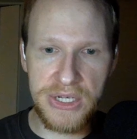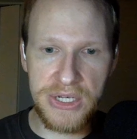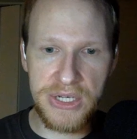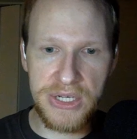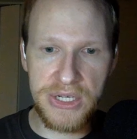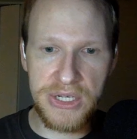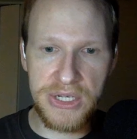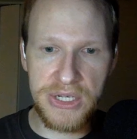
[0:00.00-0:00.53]

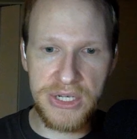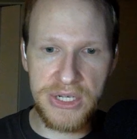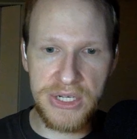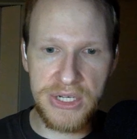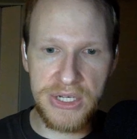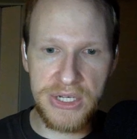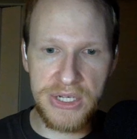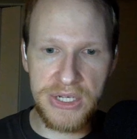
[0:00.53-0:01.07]
entertaining
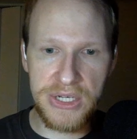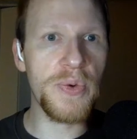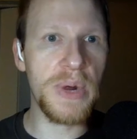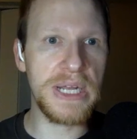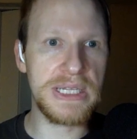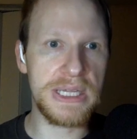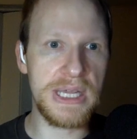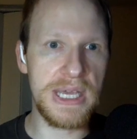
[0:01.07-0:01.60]
all the
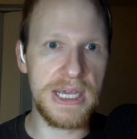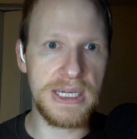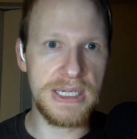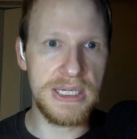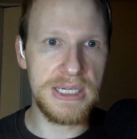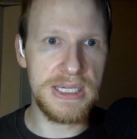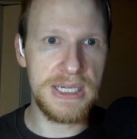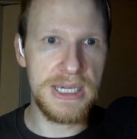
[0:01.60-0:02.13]
way to the
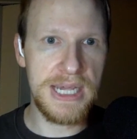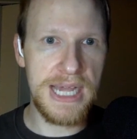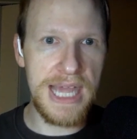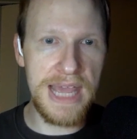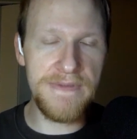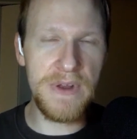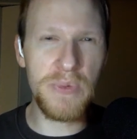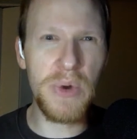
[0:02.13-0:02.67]
end.
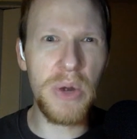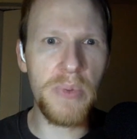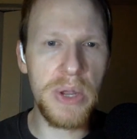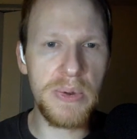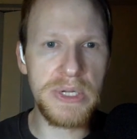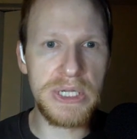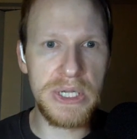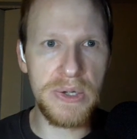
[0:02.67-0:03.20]
Even when
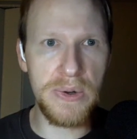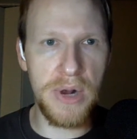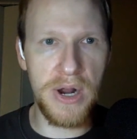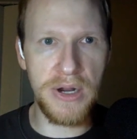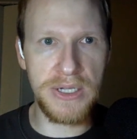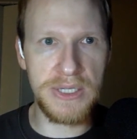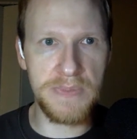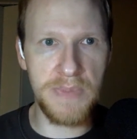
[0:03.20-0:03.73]
we would do
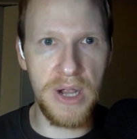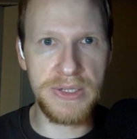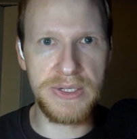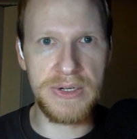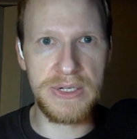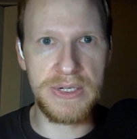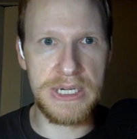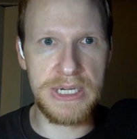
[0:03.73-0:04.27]
our
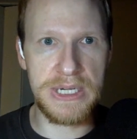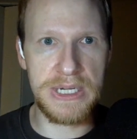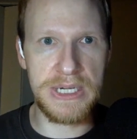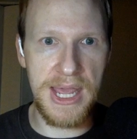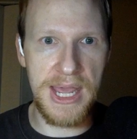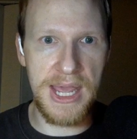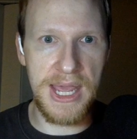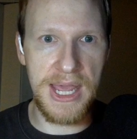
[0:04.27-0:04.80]
sponsorship
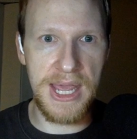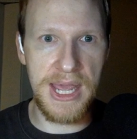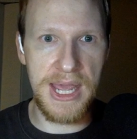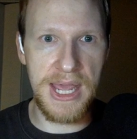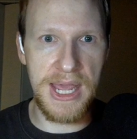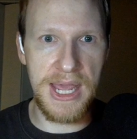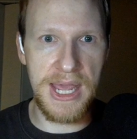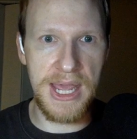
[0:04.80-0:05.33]
things
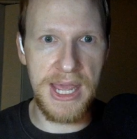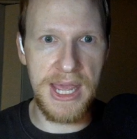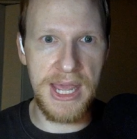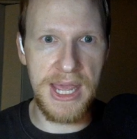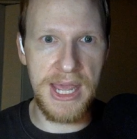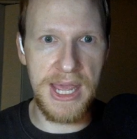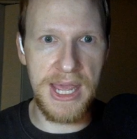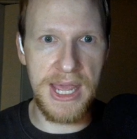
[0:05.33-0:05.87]
and
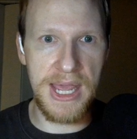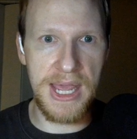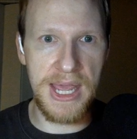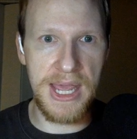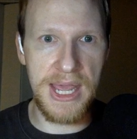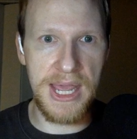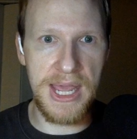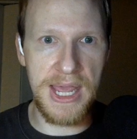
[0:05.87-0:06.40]
other
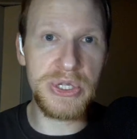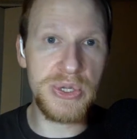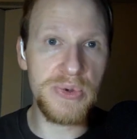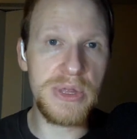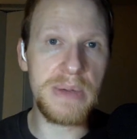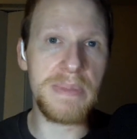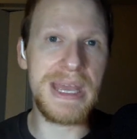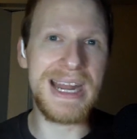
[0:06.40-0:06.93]
announcements, we would
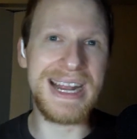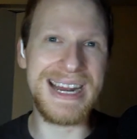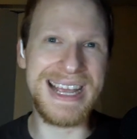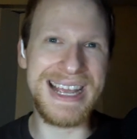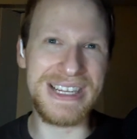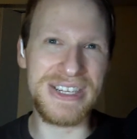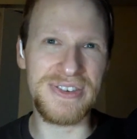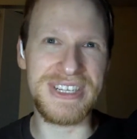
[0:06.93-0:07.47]
do them in
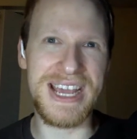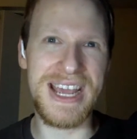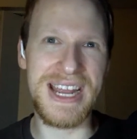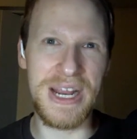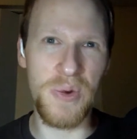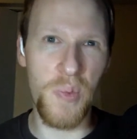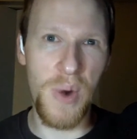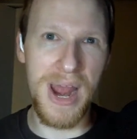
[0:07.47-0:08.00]
an
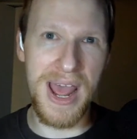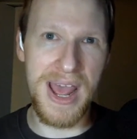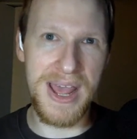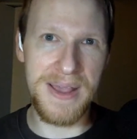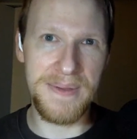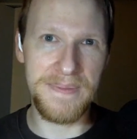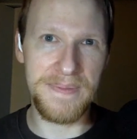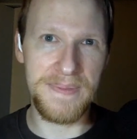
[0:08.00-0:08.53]
entertaining
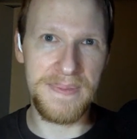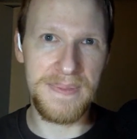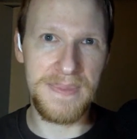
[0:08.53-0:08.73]
way,